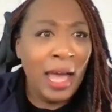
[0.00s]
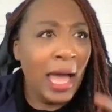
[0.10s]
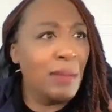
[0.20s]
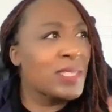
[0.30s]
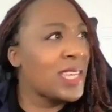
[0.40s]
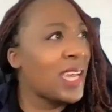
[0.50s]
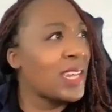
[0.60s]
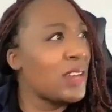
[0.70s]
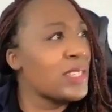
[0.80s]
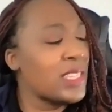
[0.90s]
I'm saying
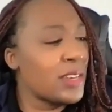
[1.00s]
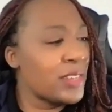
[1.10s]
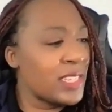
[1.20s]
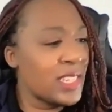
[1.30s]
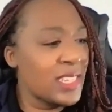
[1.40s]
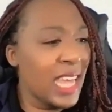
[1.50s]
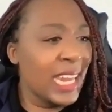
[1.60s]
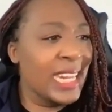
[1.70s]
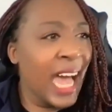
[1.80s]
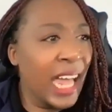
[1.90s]
there's this
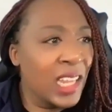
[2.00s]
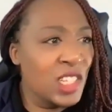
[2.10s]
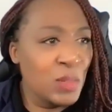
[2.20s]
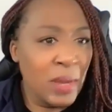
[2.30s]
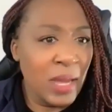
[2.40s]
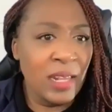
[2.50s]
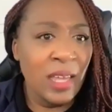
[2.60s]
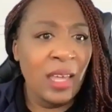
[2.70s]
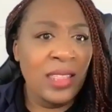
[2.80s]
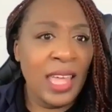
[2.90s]
acknowledgement
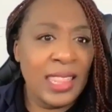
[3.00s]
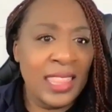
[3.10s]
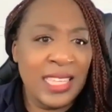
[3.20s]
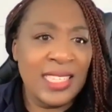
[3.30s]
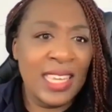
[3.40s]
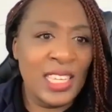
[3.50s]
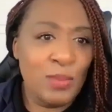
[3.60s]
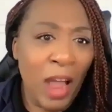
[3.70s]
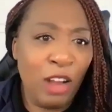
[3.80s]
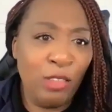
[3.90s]
that this is
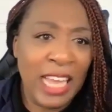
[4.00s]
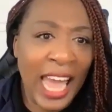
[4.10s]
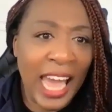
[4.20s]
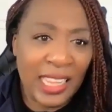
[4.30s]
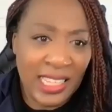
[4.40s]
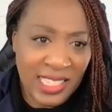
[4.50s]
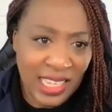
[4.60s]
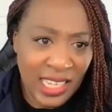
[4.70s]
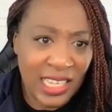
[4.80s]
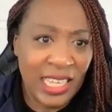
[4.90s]
my reality,